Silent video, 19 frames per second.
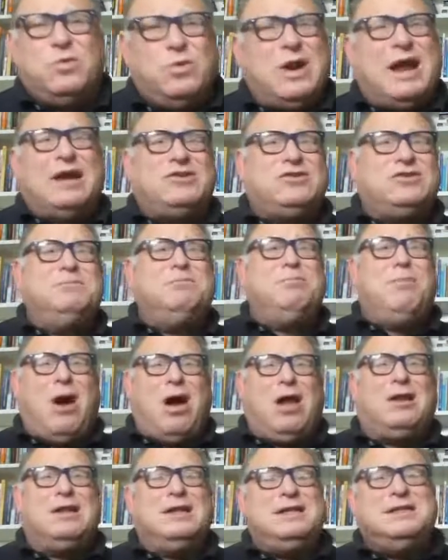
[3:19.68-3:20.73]
We're actually
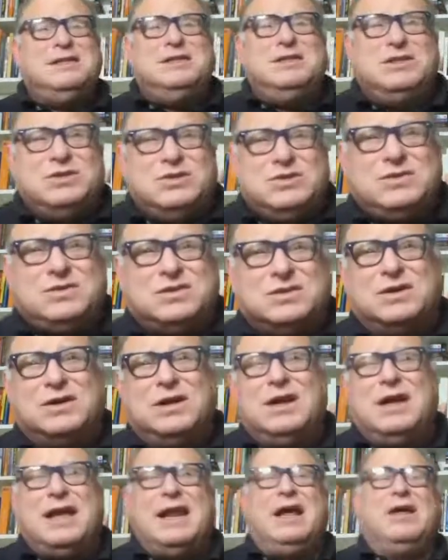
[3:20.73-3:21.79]
modeling the user
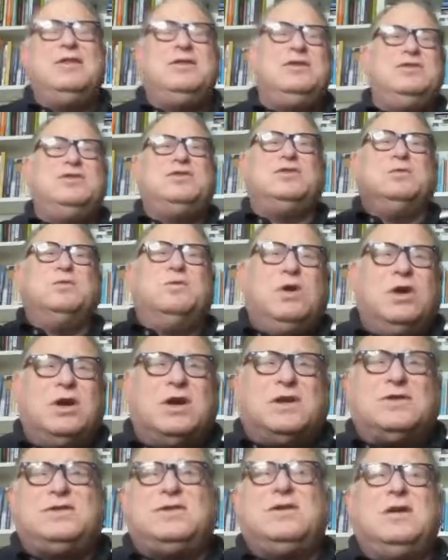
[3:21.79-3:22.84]
and how the user
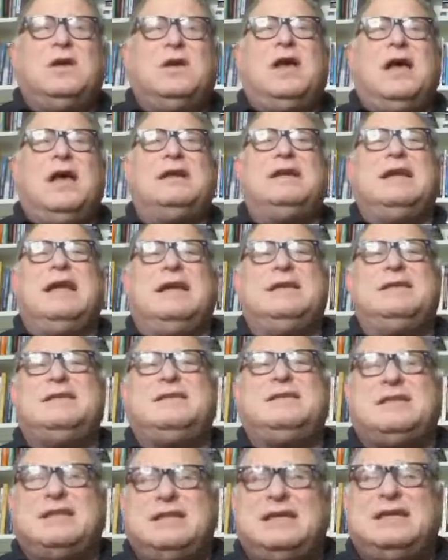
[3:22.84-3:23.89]
works and
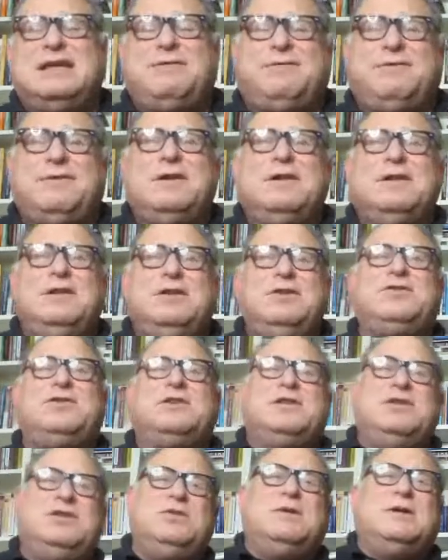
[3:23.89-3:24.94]
seeing if the user
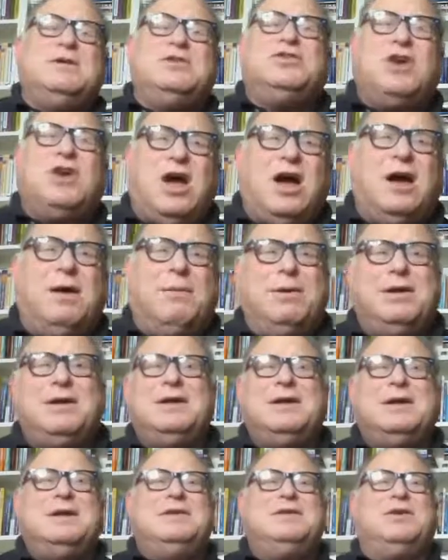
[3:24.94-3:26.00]
can do their job.
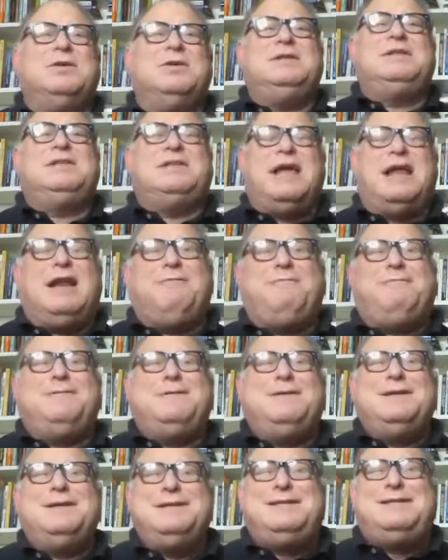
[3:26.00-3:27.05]
So instead of
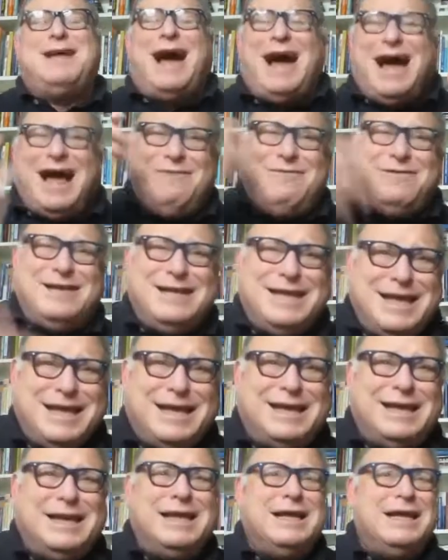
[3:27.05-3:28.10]
diving
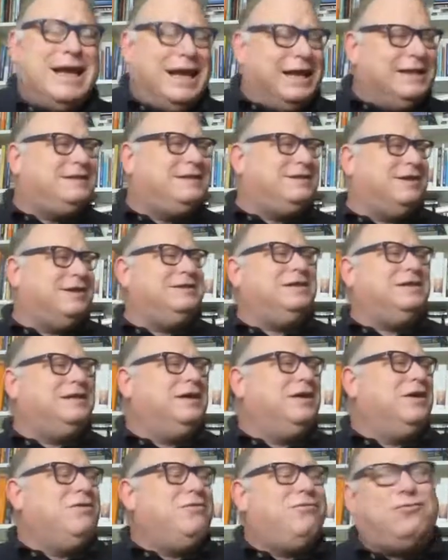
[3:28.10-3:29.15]
in and
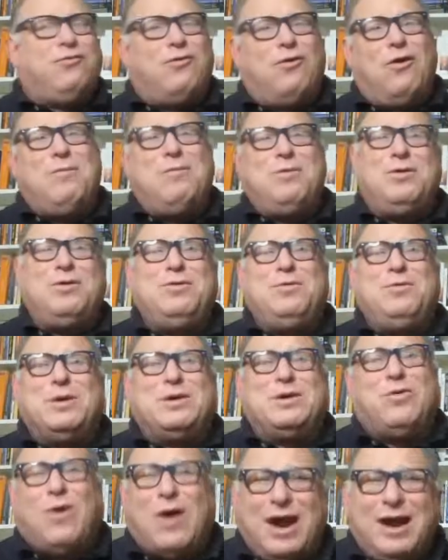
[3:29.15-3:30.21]
studying formal
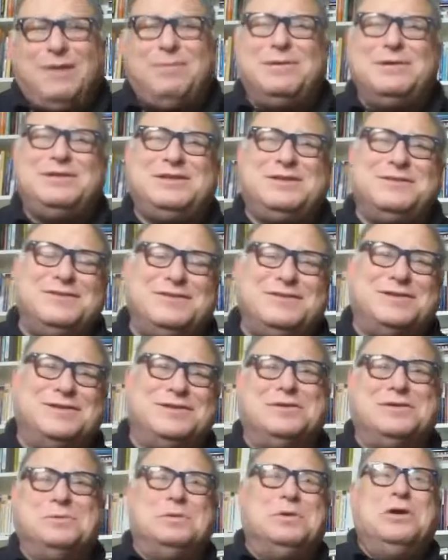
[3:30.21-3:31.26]
requirements of the
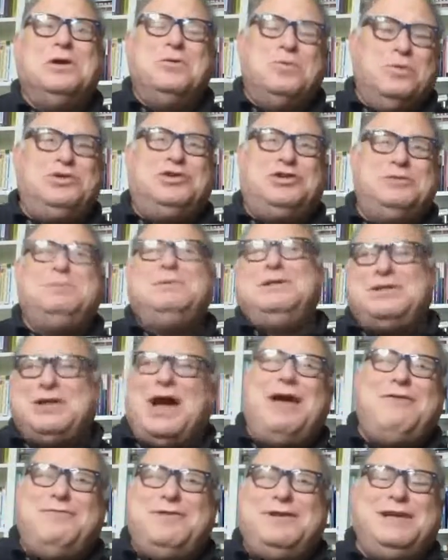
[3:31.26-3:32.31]
system, we should be
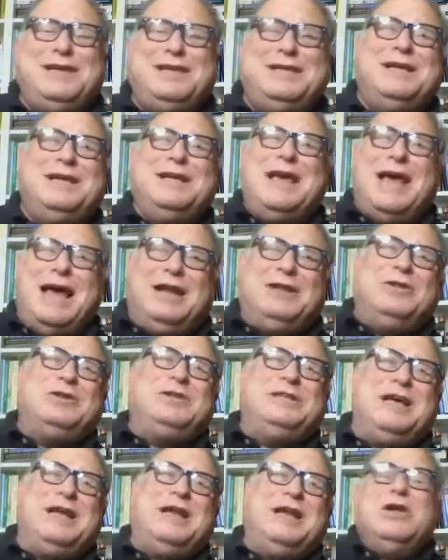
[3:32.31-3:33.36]
diving in and
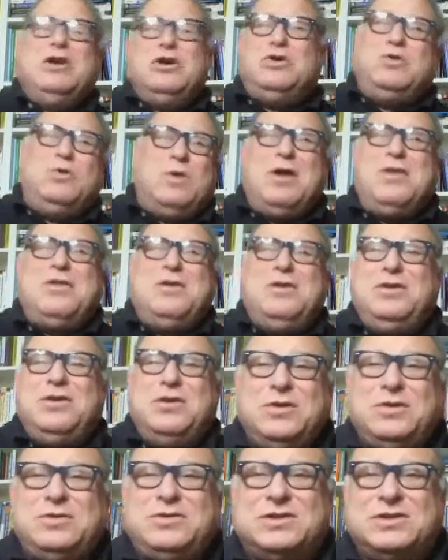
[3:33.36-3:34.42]
looking at who are the
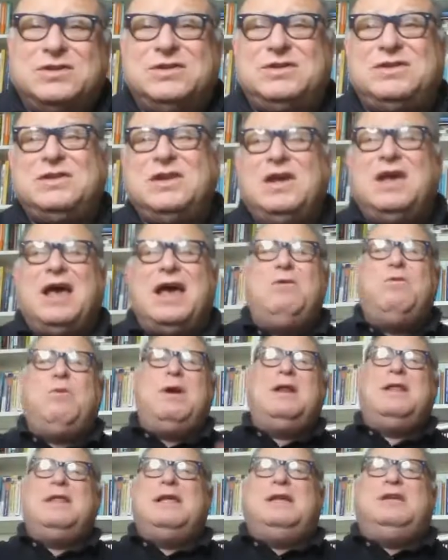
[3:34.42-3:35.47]
users and what
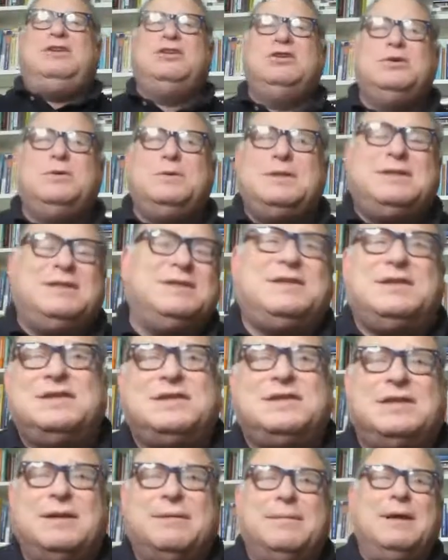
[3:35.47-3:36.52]
do they do with the
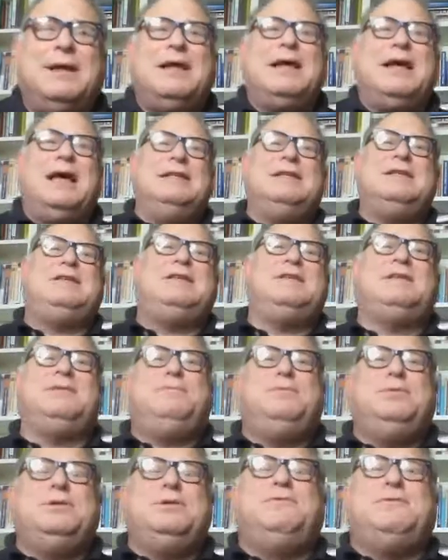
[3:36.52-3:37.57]
system. And this is a
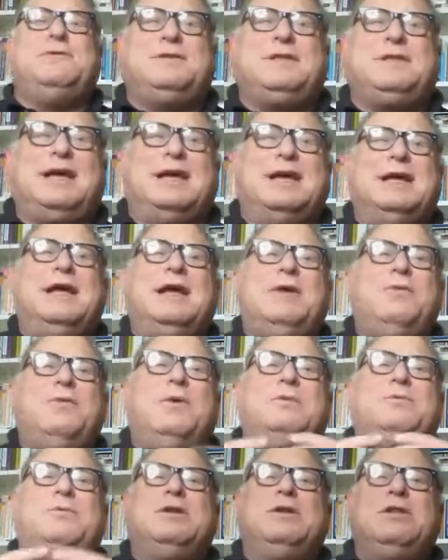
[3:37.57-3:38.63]
beautiful thing.
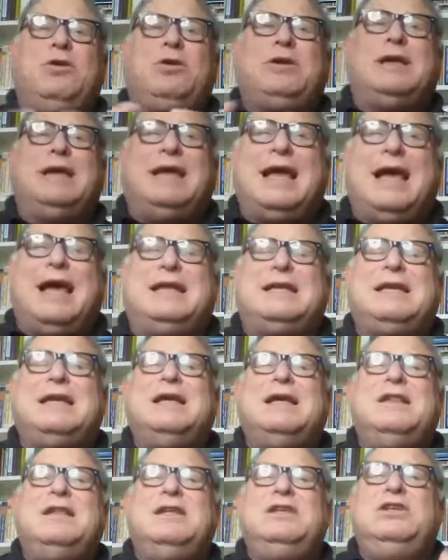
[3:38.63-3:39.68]
When we're looking at
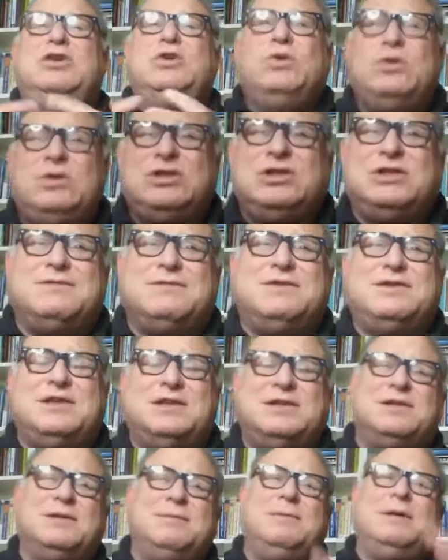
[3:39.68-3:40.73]
the usage of a
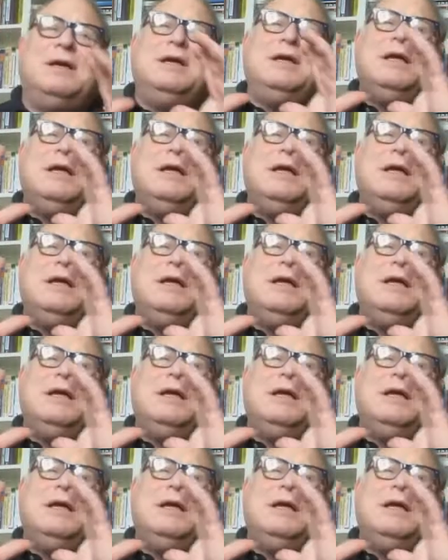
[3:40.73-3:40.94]
system,